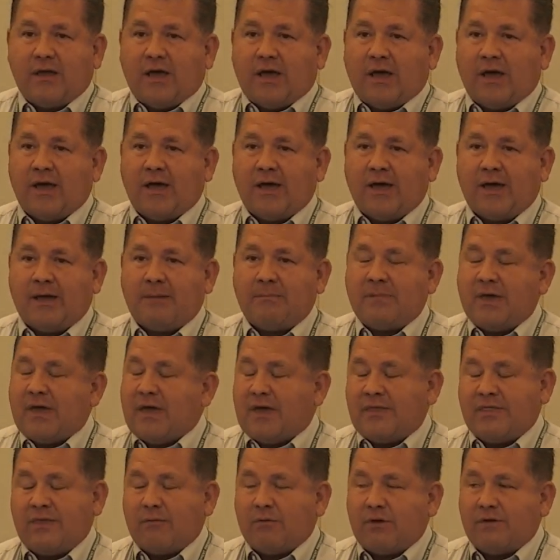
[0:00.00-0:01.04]
Um,
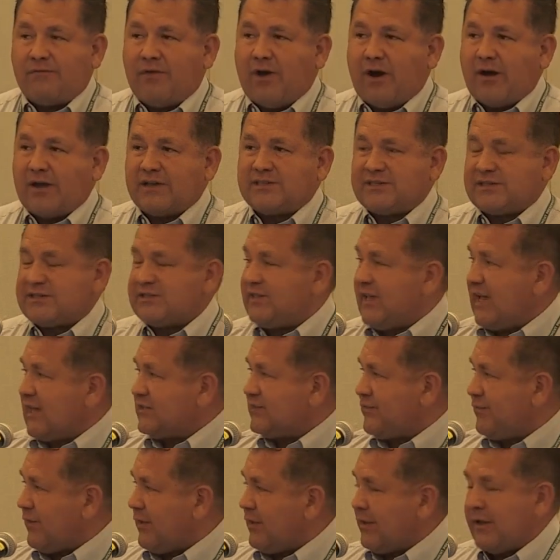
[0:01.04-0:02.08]
and they were very
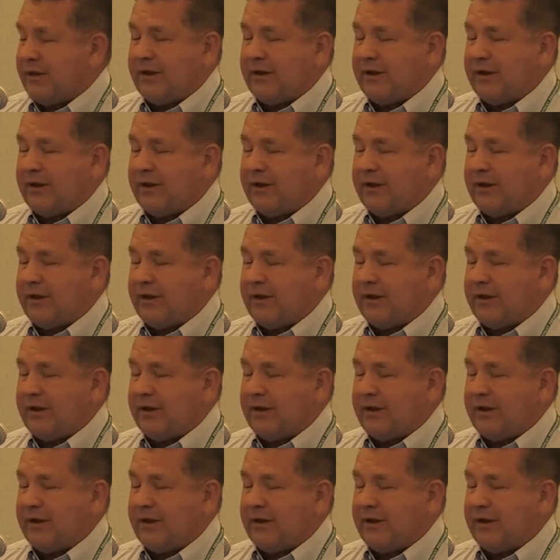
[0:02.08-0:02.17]
successful.